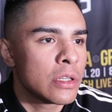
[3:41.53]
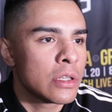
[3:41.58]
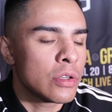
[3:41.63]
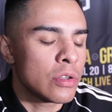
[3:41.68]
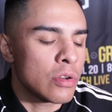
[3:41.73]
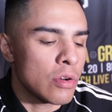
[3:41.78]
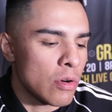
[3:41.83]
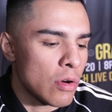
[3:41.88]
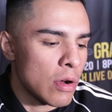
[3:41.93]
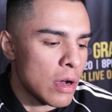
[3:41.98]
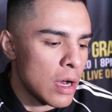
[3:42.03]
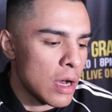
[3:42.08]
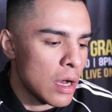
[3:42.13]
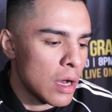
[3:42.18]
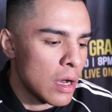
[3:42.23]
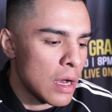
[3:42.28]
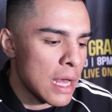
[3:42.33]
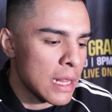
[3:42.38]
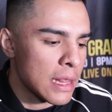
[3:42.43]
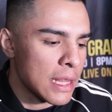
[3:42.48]
You know,
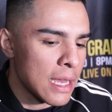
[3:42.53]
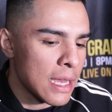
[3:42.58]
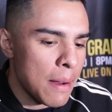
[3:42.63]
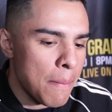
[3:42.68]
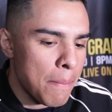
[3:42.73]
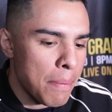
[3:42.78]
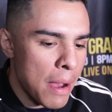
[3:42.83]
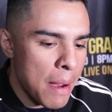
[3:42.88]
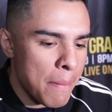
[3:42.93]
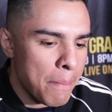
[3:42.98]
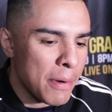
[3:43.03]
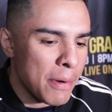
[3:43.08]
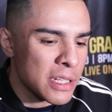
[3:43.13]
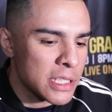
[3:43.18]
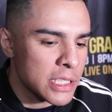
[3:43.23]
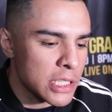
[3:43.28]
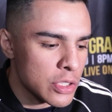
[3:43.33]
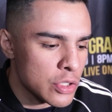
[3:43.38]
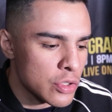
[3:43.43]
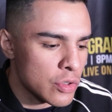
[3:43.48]
uh, I think I'm, I'm
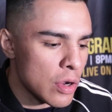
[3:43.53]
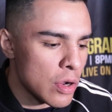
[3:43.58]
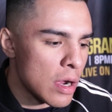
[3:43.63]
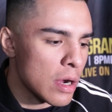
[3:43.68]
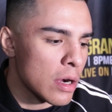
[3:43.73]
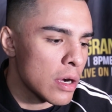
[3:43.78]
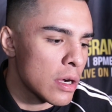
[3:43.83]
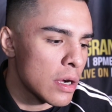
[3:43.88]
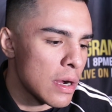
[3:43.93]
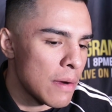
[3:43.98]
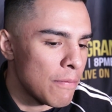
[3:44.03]
punching stronger.